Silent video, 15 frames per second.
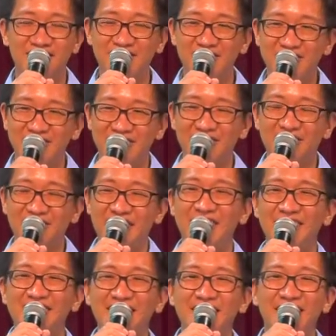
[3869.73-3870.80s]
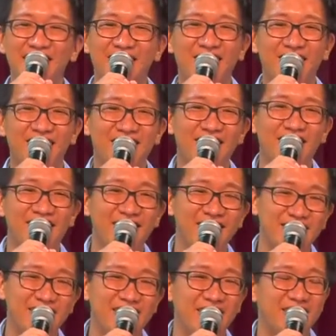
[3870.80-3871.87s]
so amazing, right?
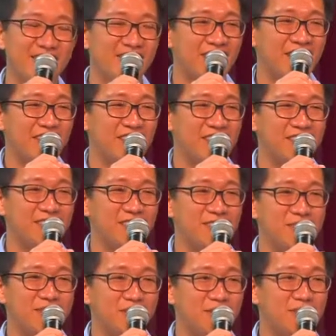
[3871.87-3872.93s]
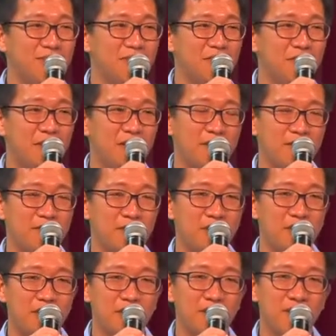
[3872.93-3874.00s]
Has it got anything to do with how
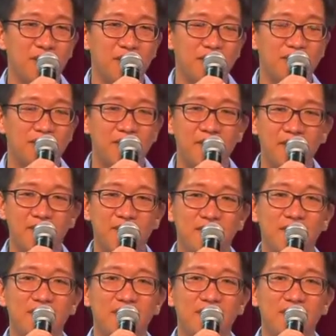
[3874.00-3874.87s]
we felt?